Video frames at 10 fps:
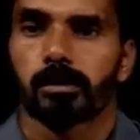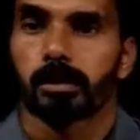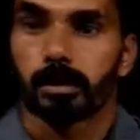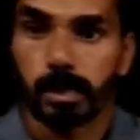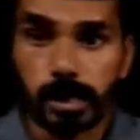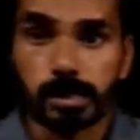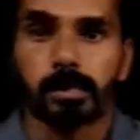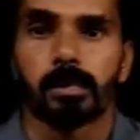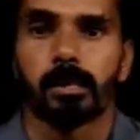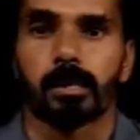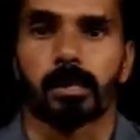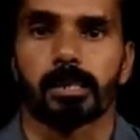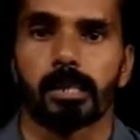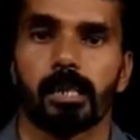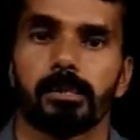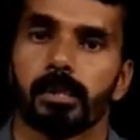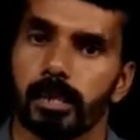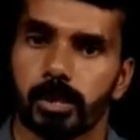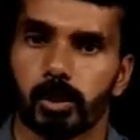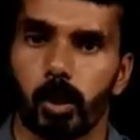This result
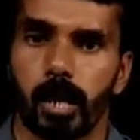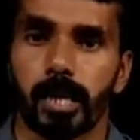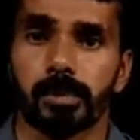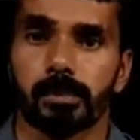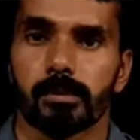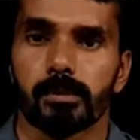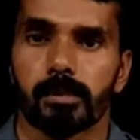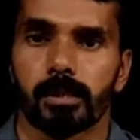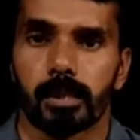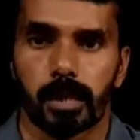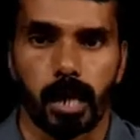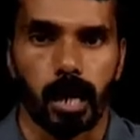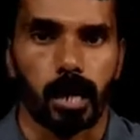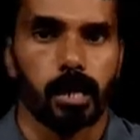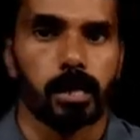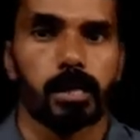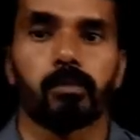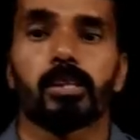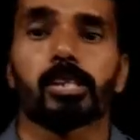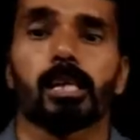is known as the
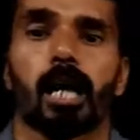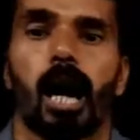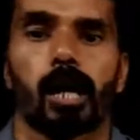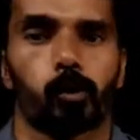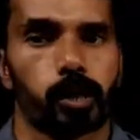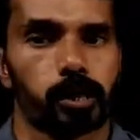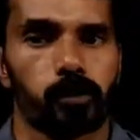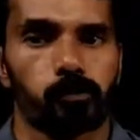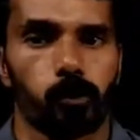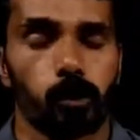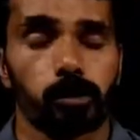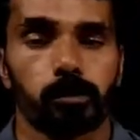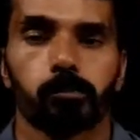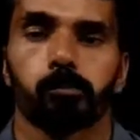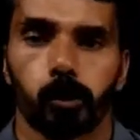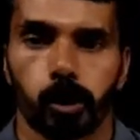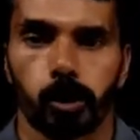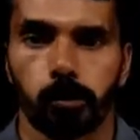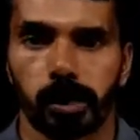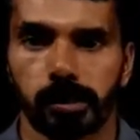division algorithm for
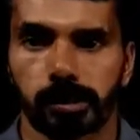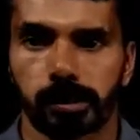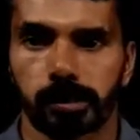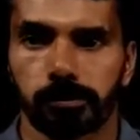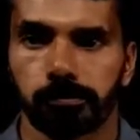polynomials.